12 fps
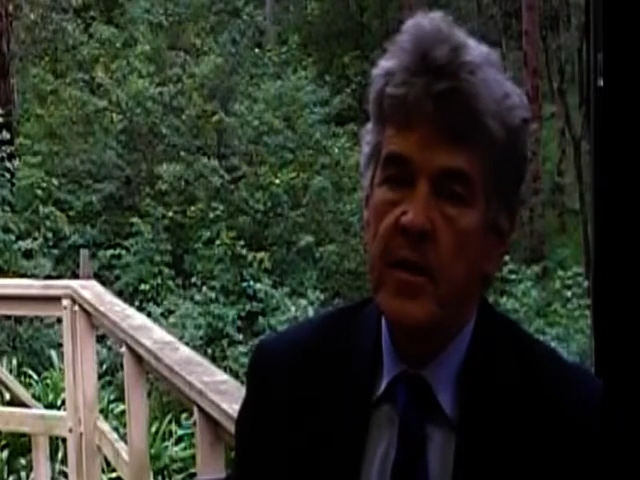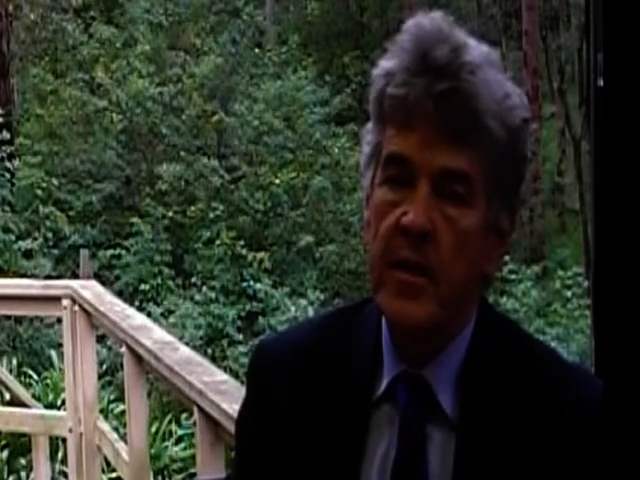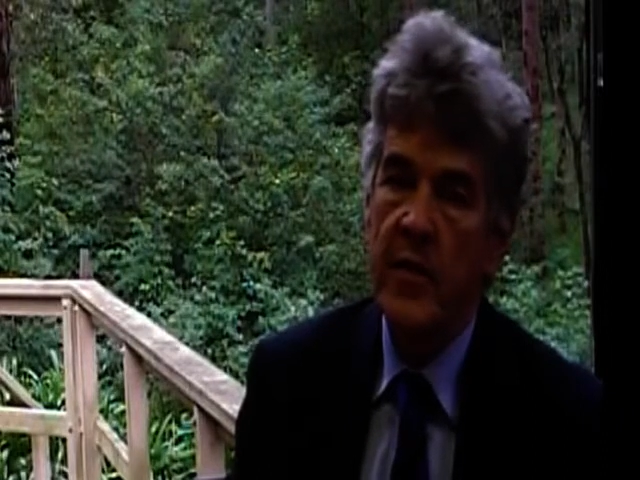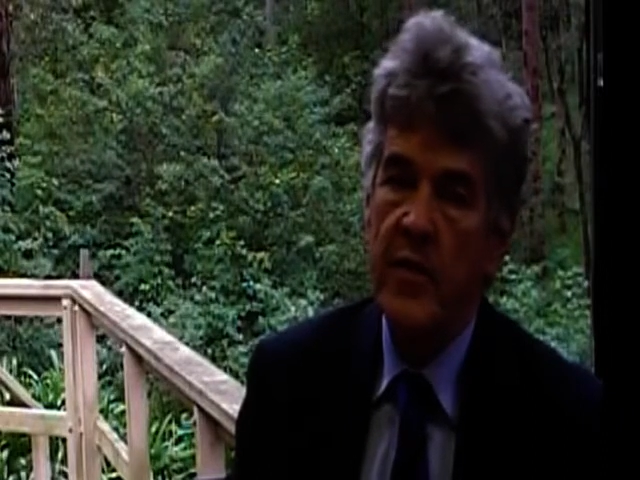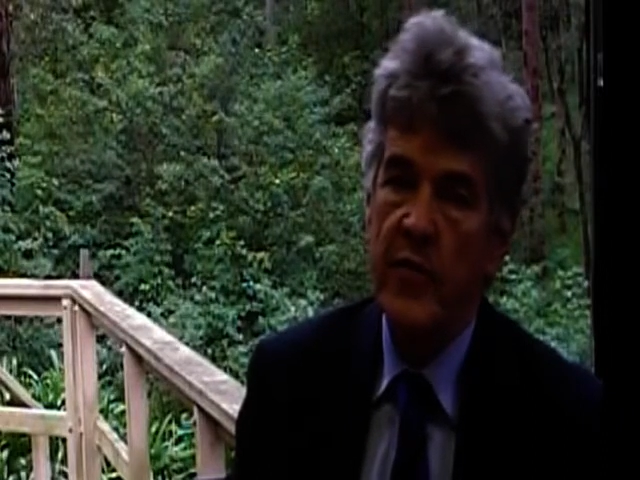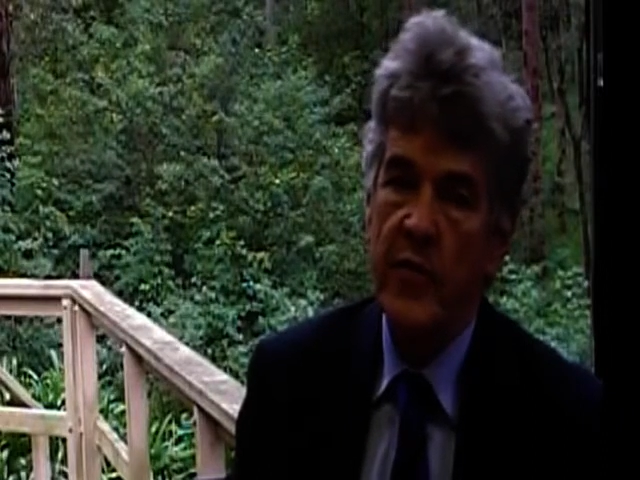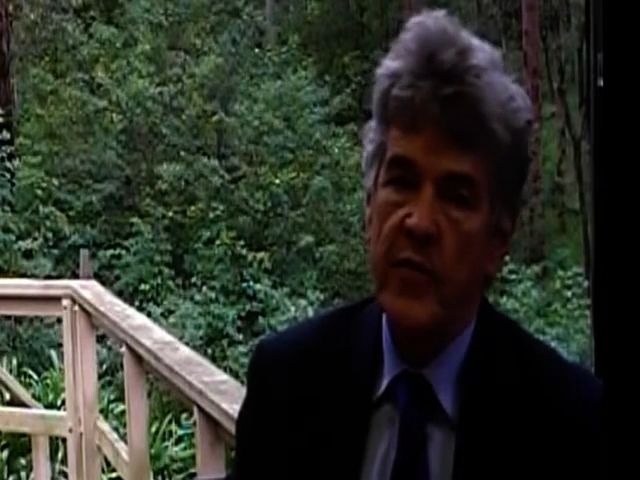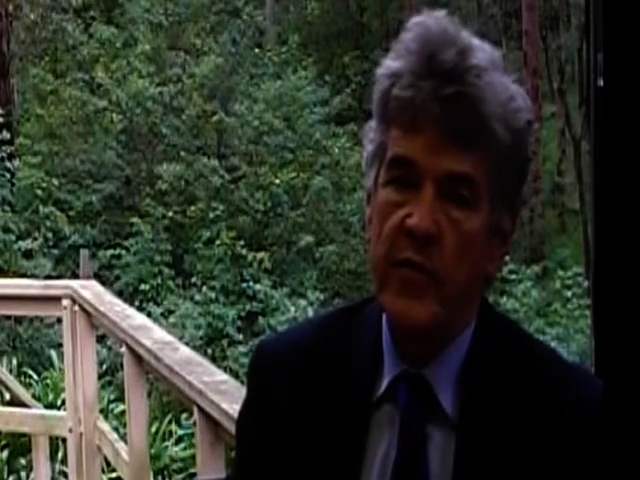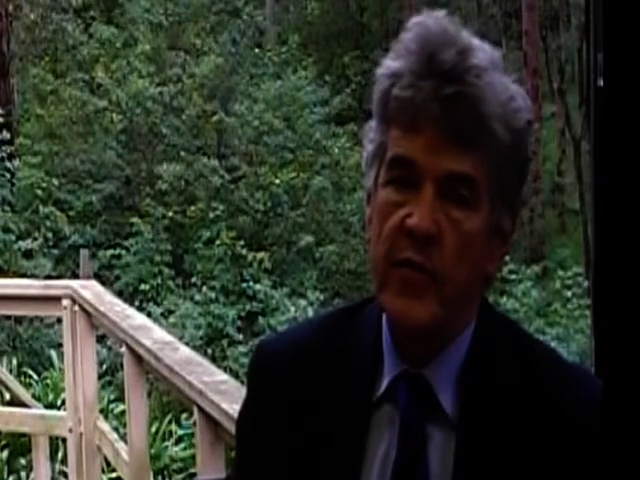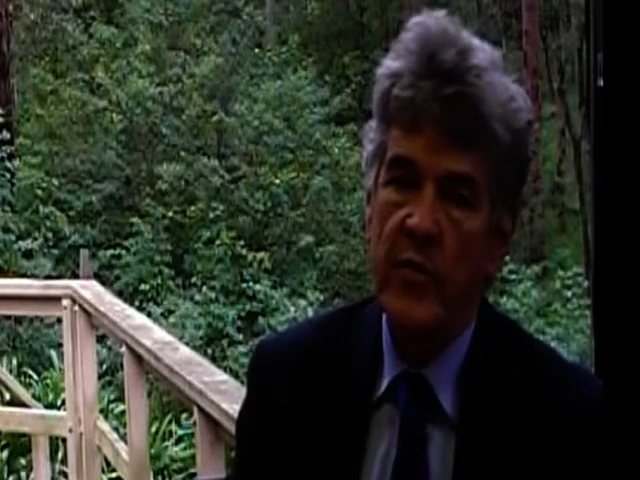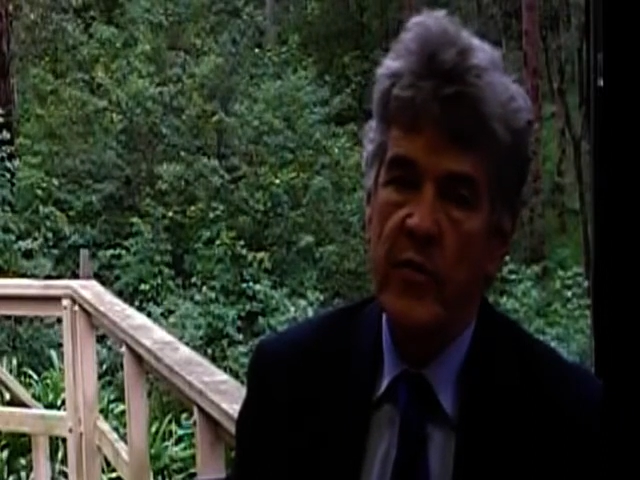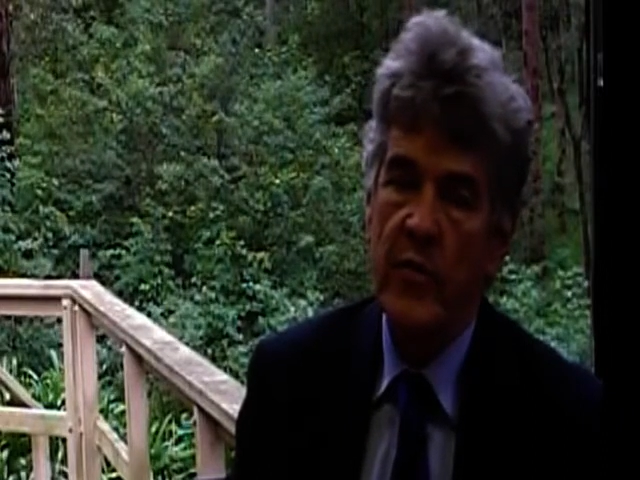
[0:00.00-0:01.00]
And this
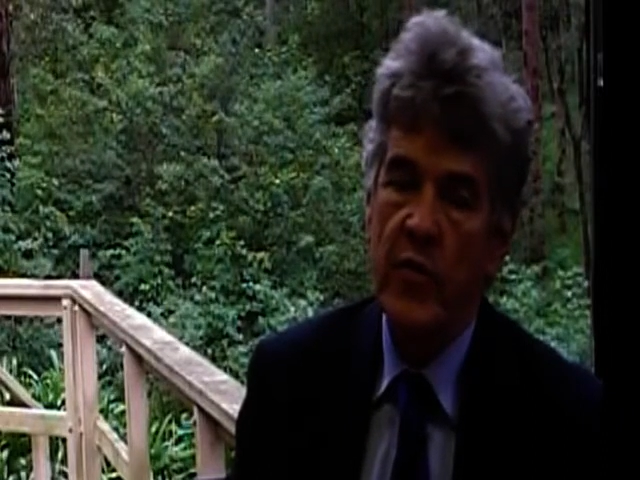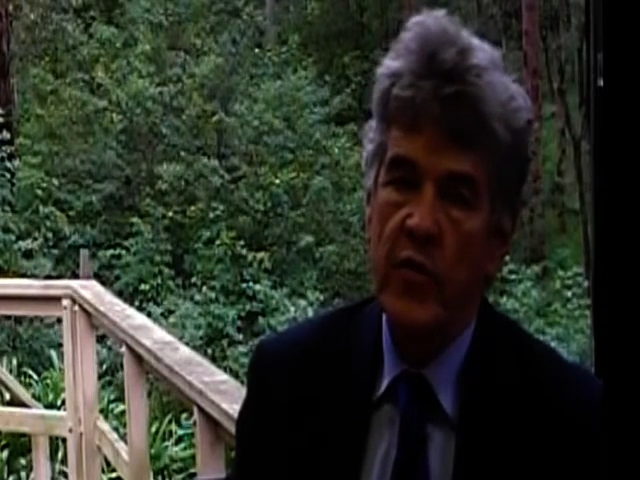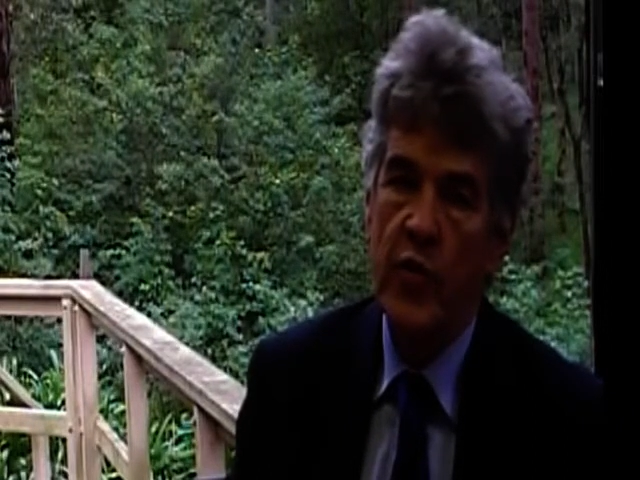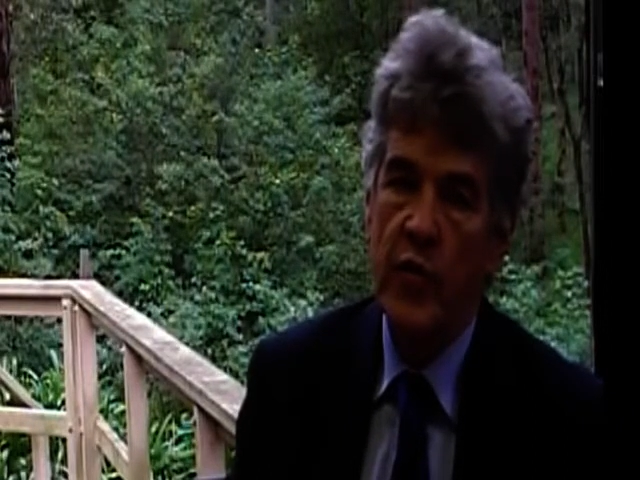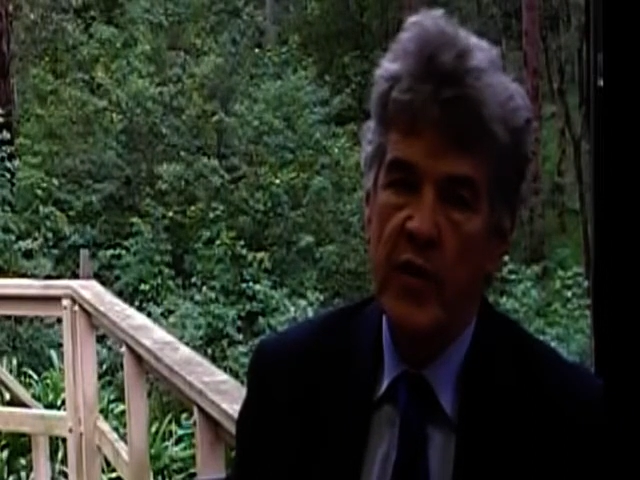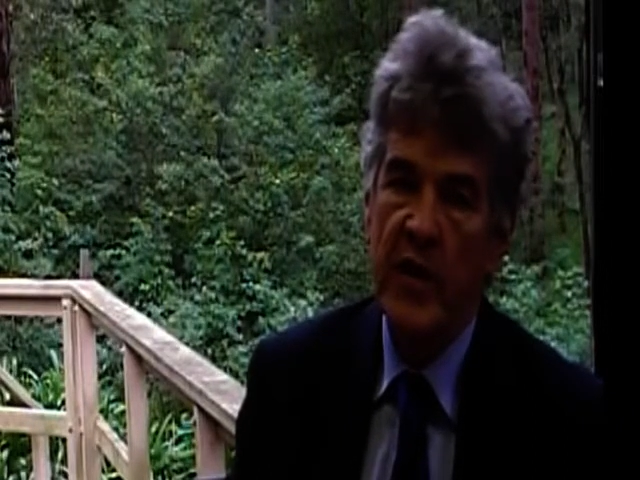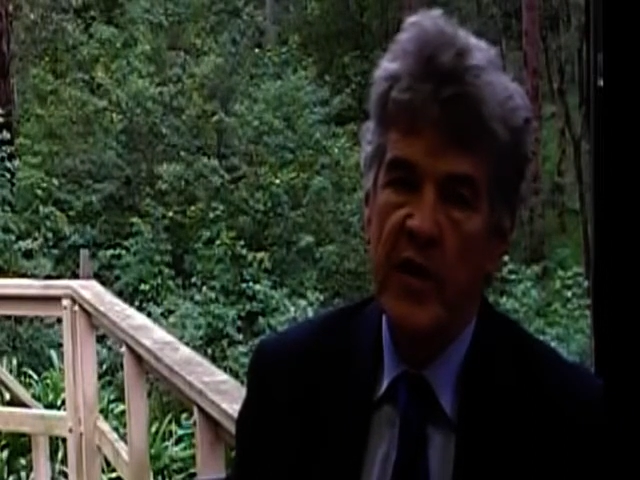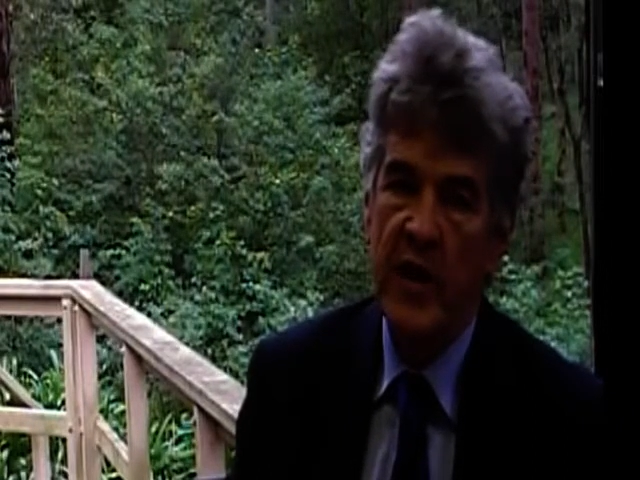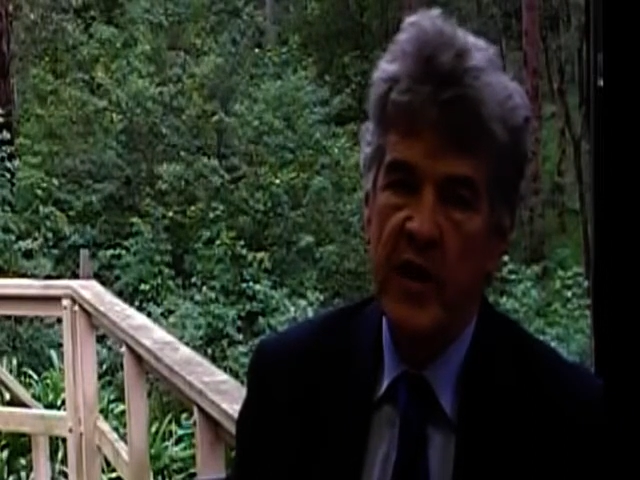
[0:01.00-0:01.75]
was called in the